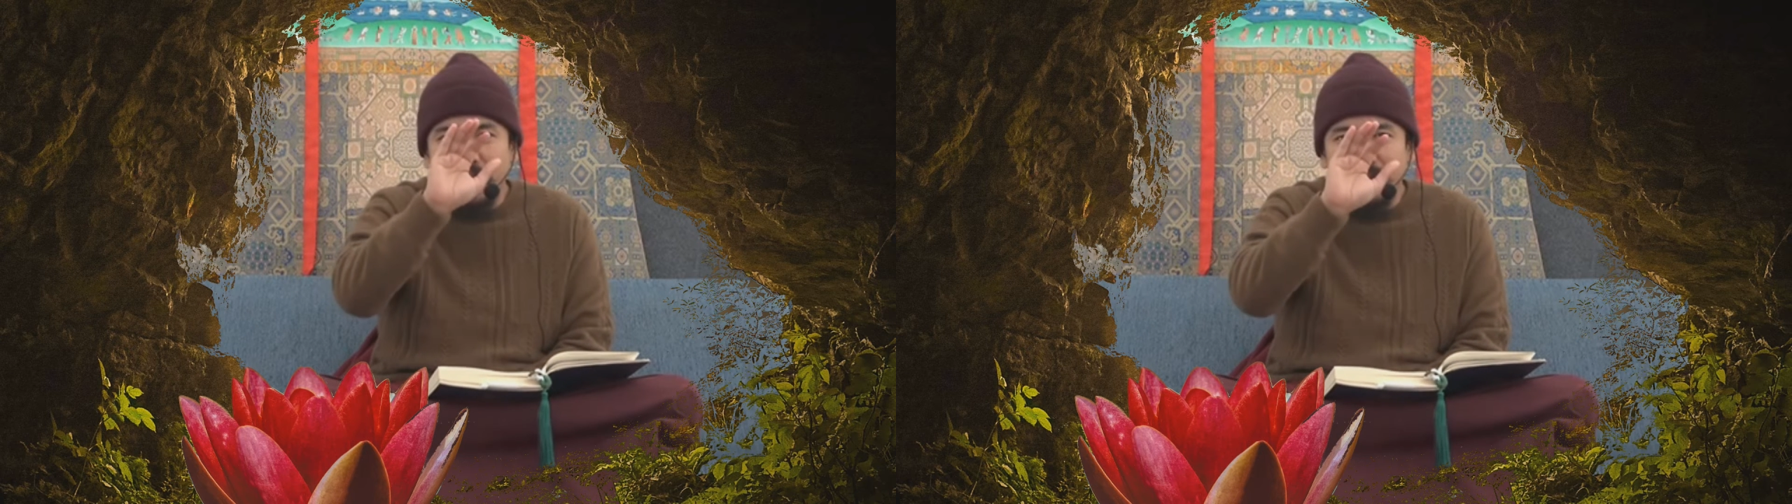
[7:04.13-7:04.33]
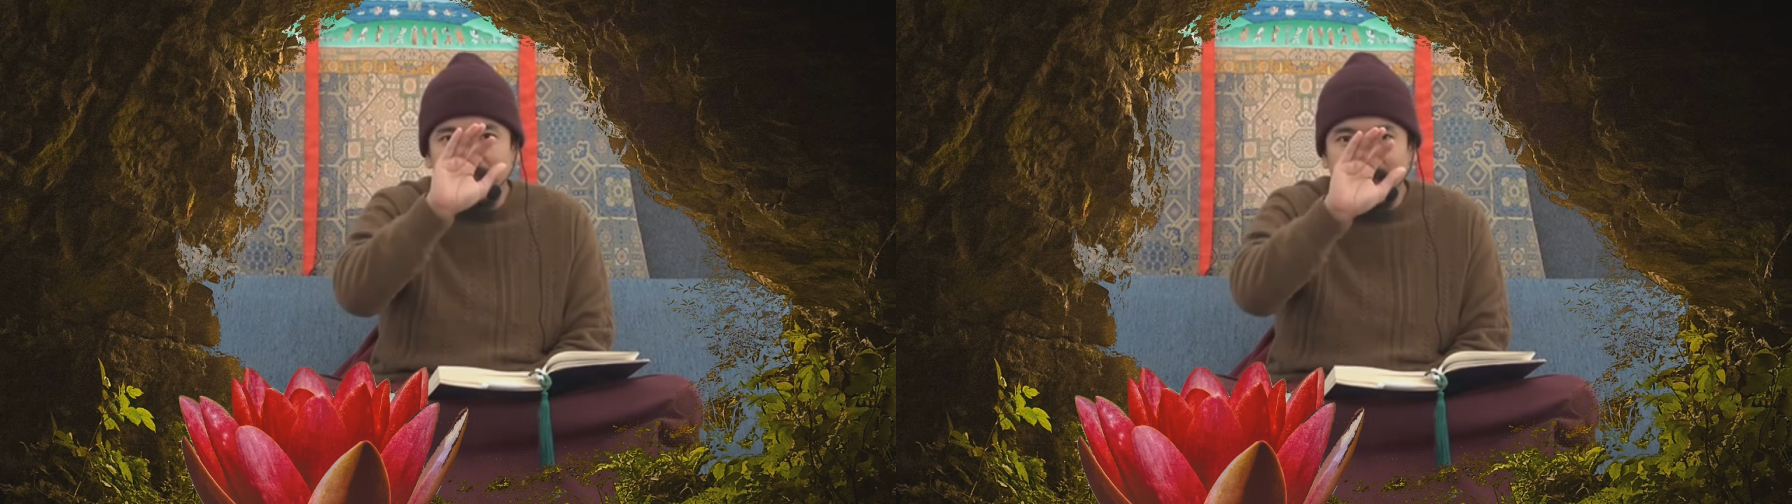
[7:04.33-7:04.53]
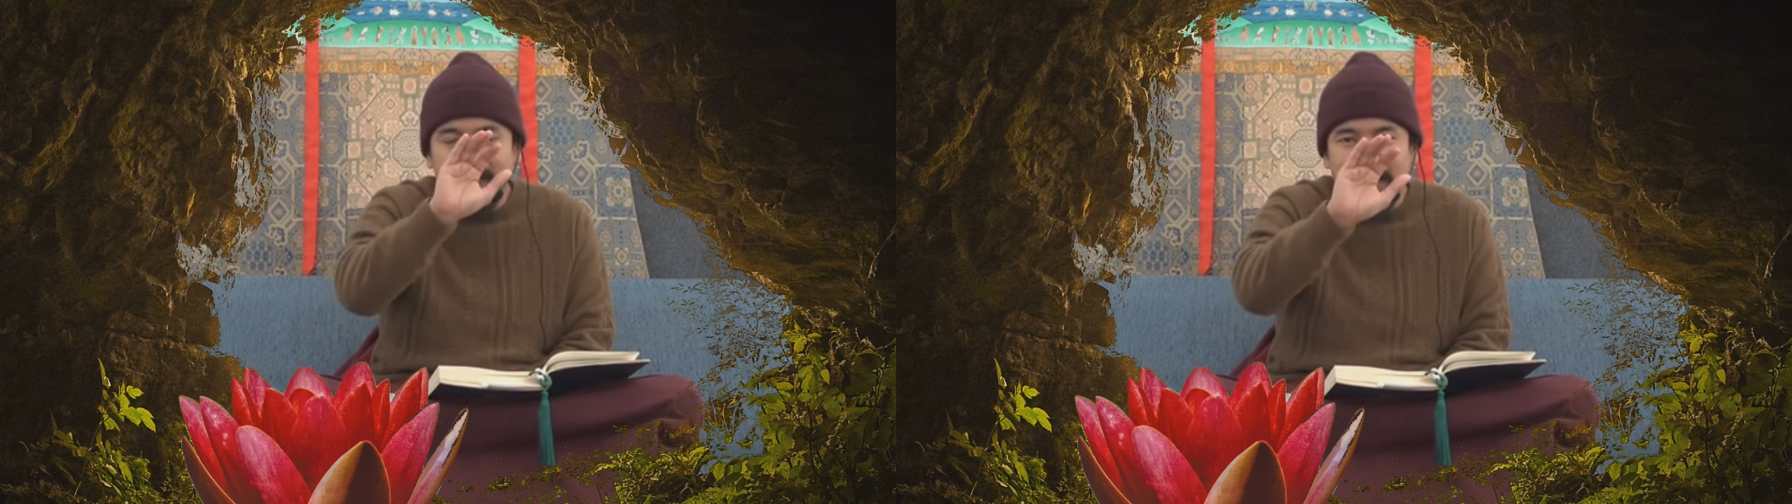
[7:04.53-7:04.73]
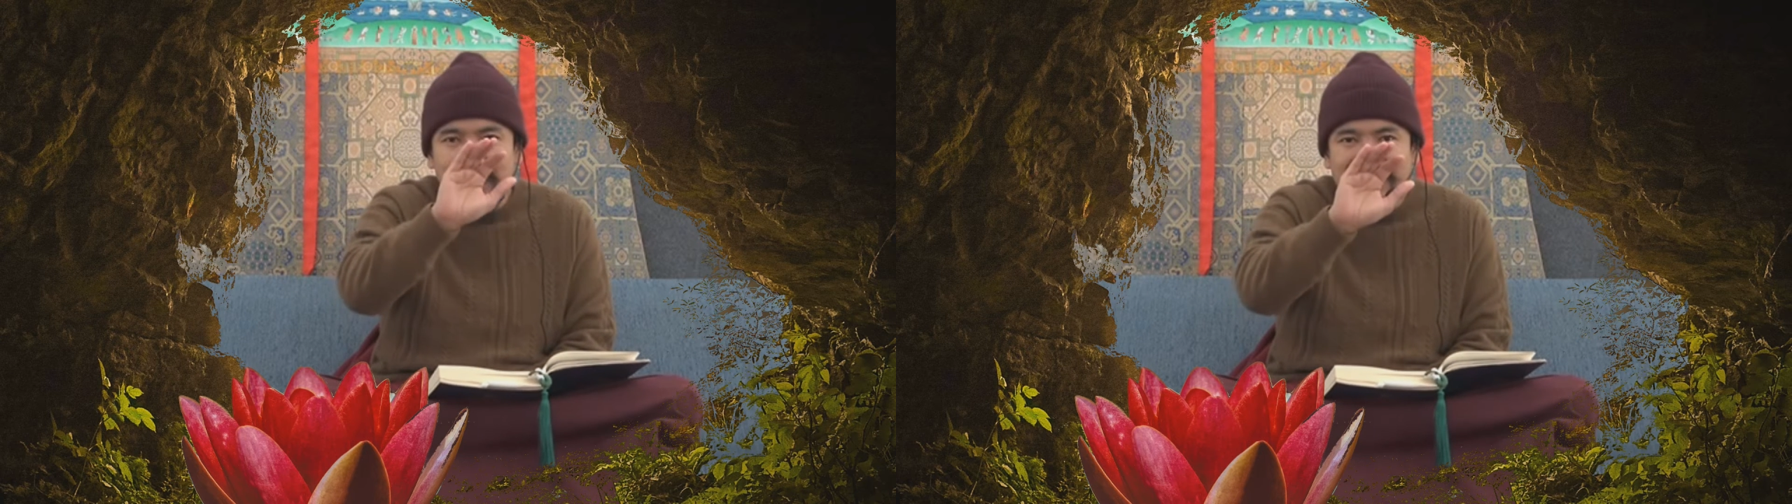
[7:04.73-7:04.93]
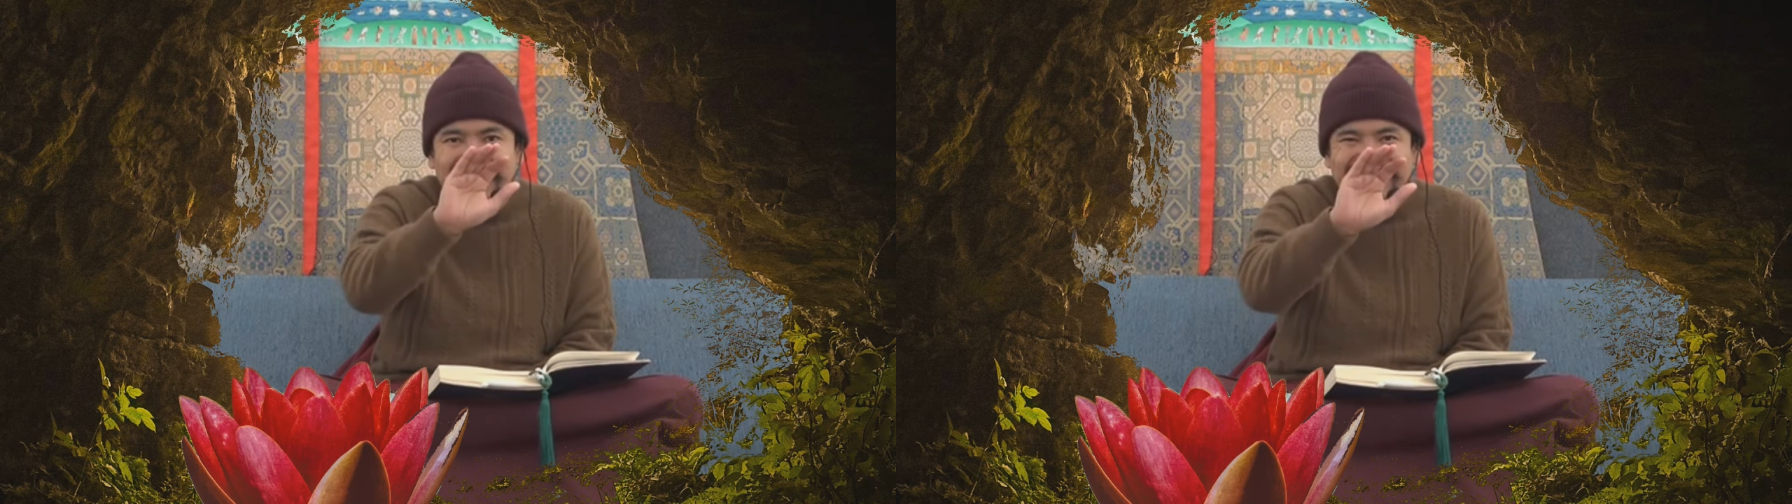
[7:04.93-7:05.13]
let
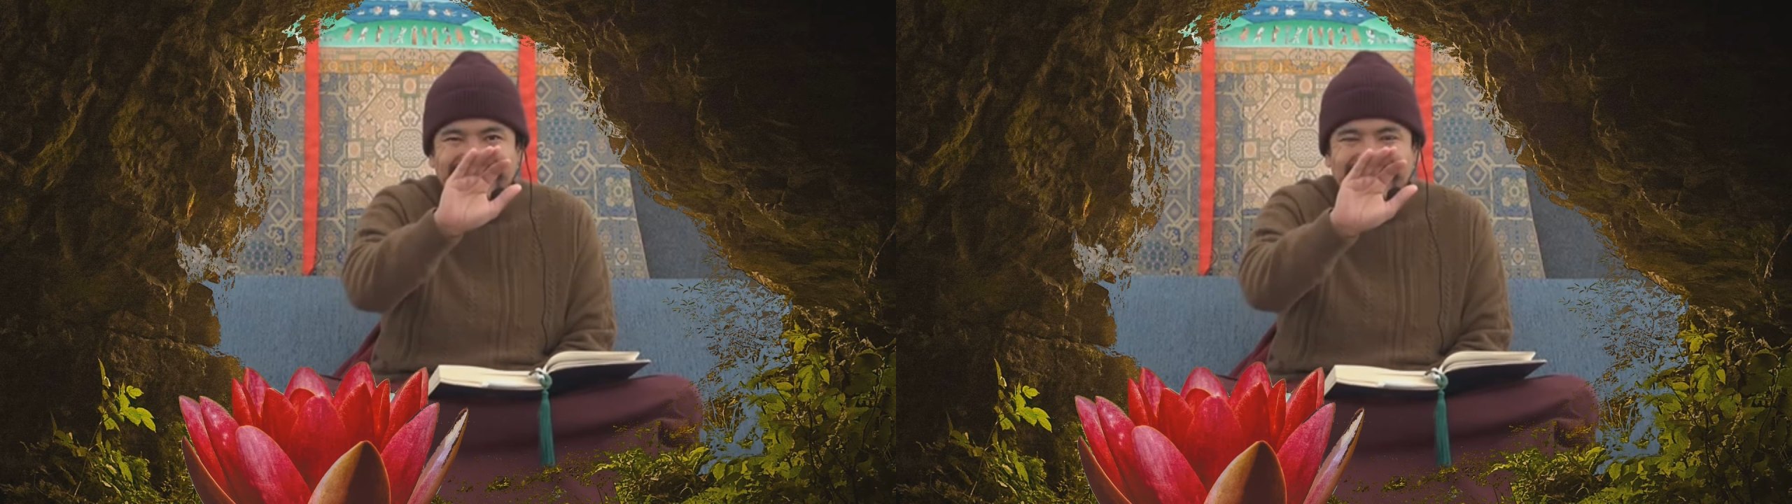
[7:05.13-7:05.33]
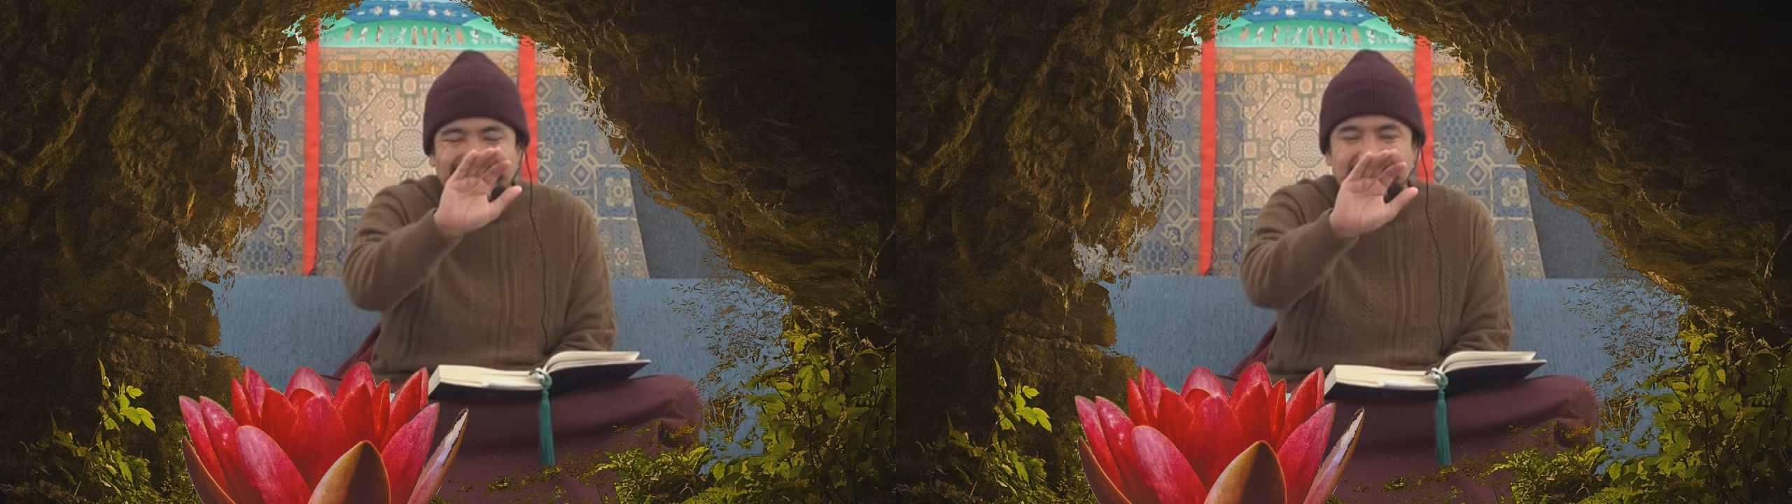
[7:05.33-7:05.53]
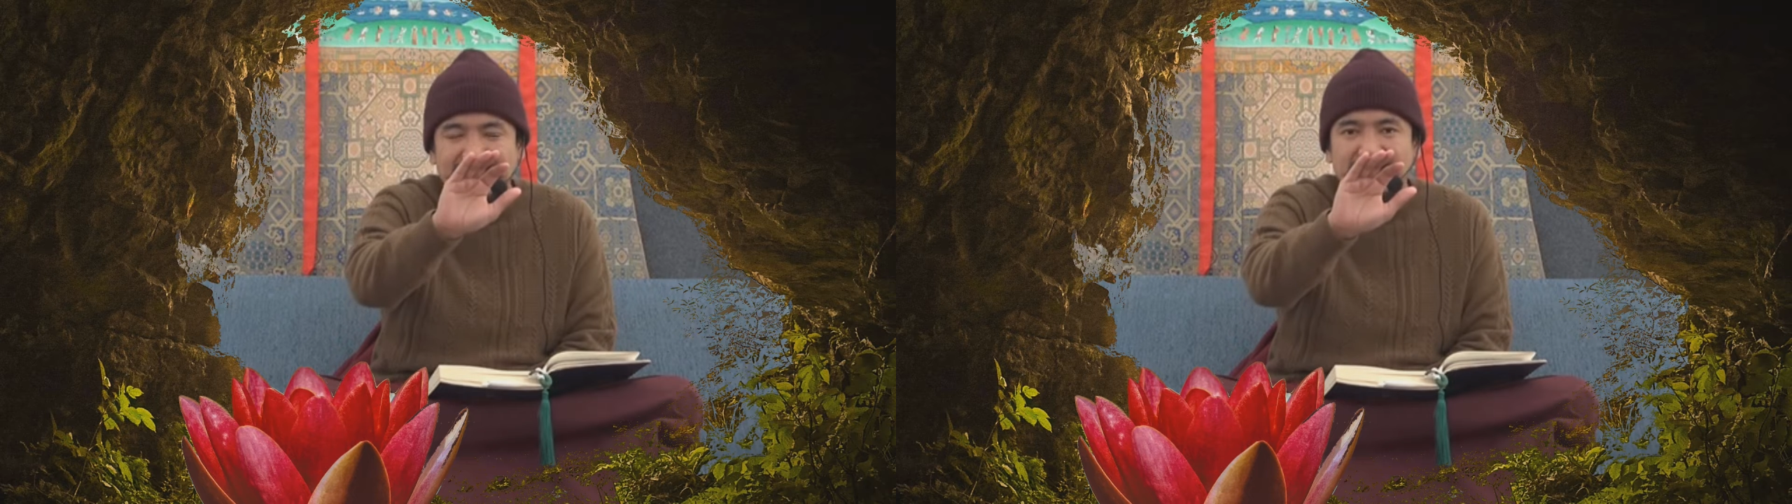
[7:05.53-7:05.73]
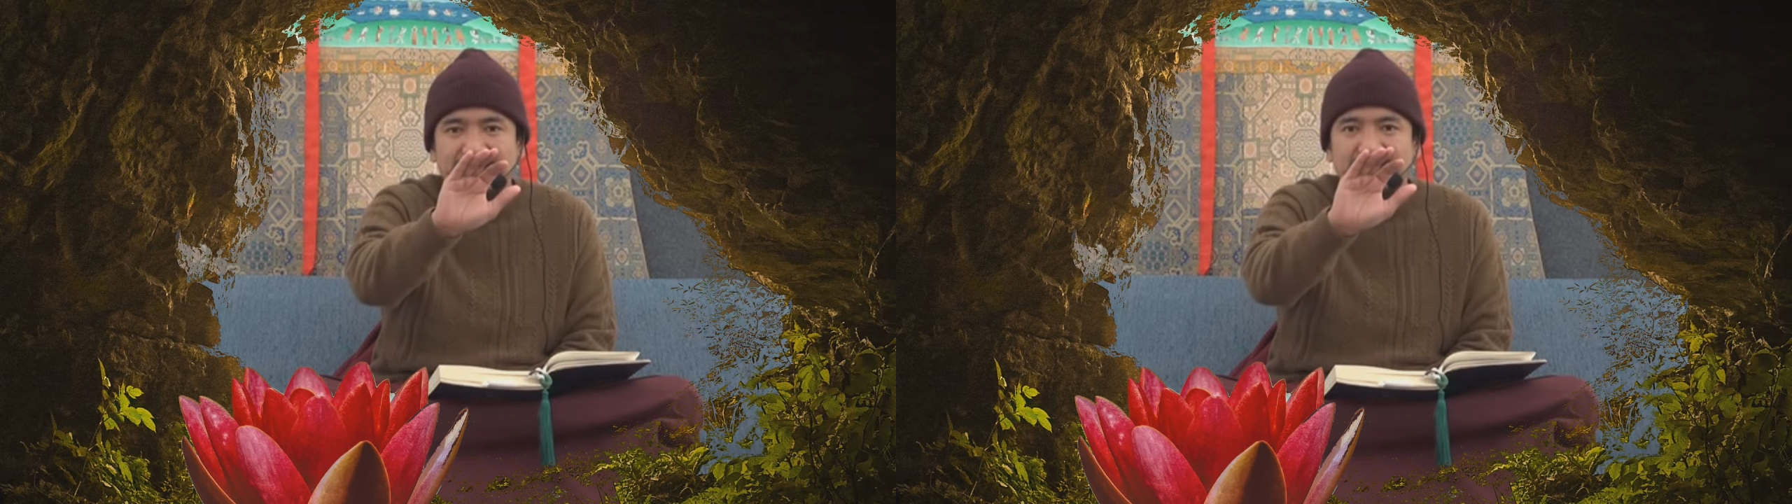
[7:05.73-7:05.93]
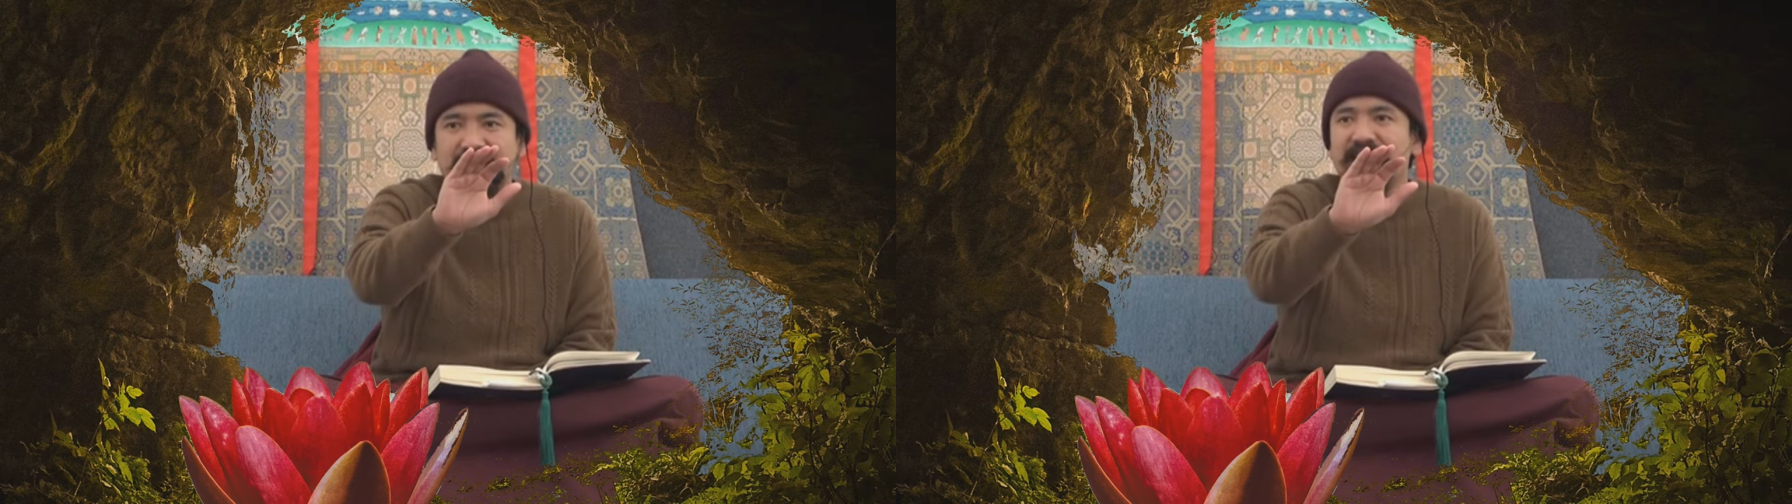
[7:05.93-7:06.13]
us understand